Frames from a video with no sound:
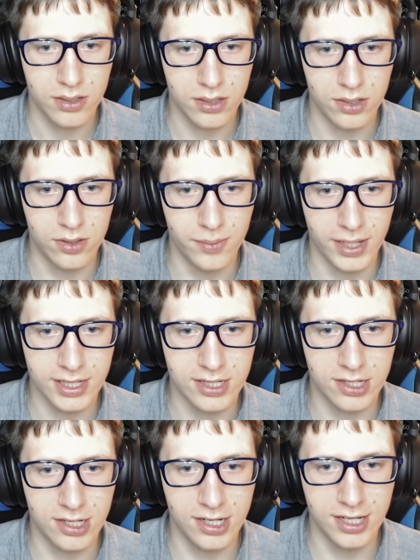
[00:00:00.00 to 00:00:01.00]
Oh my
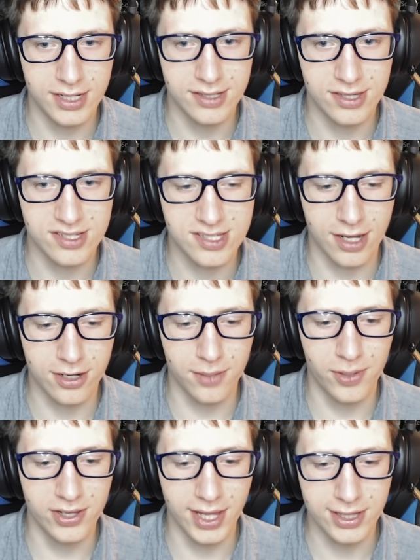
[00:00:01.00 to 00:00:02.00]
god, the soccer
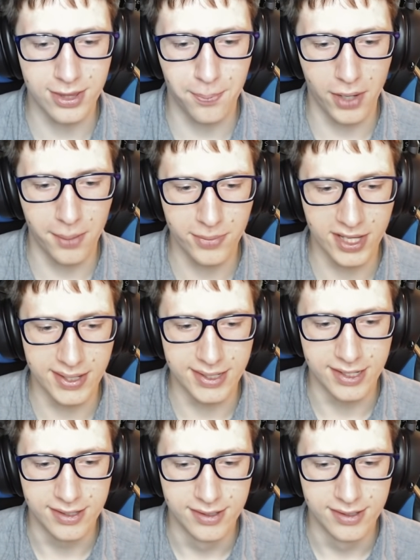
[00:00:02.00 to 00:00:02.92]
ball ate the pumpkin.